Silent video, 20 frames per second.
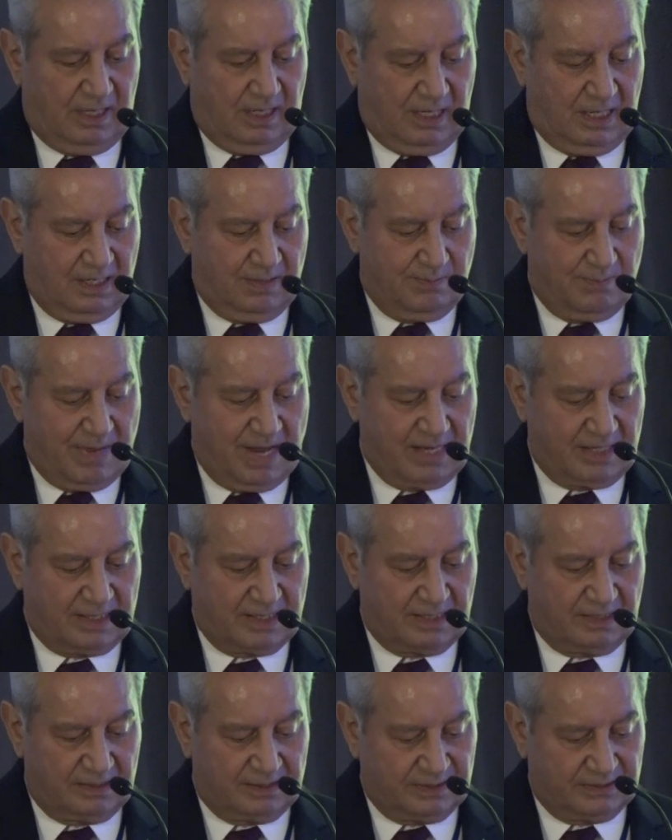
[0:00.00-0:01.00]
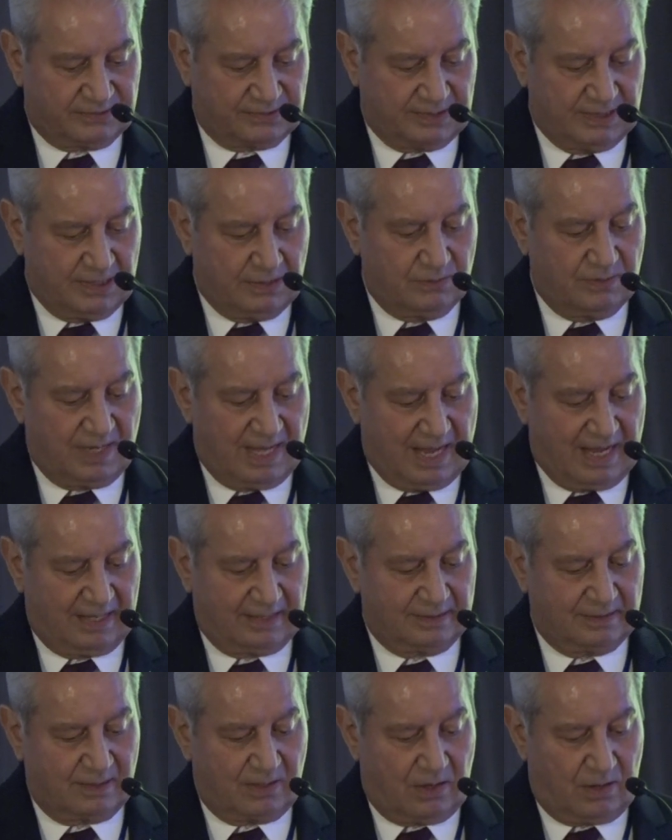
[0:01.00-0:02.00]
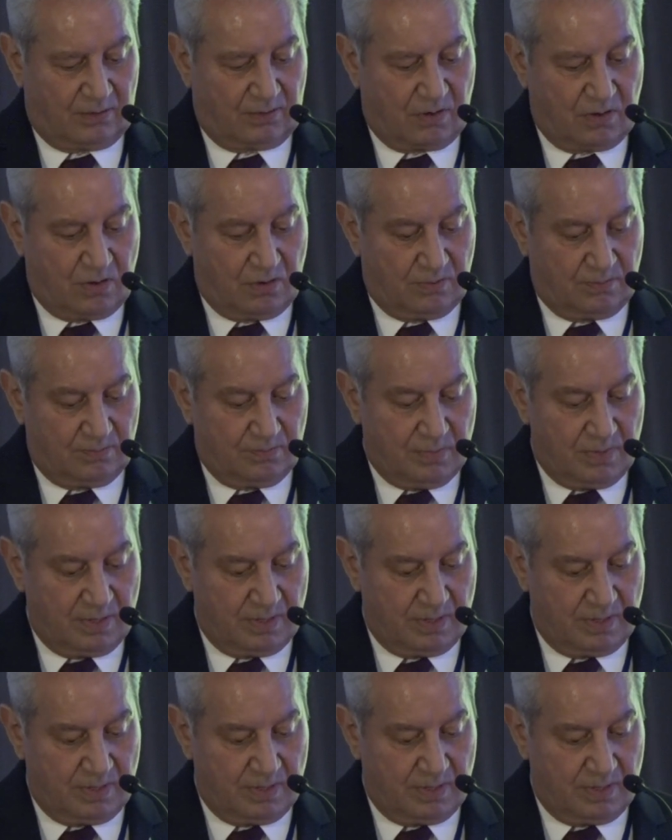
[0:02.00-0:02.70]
in making this new land our home.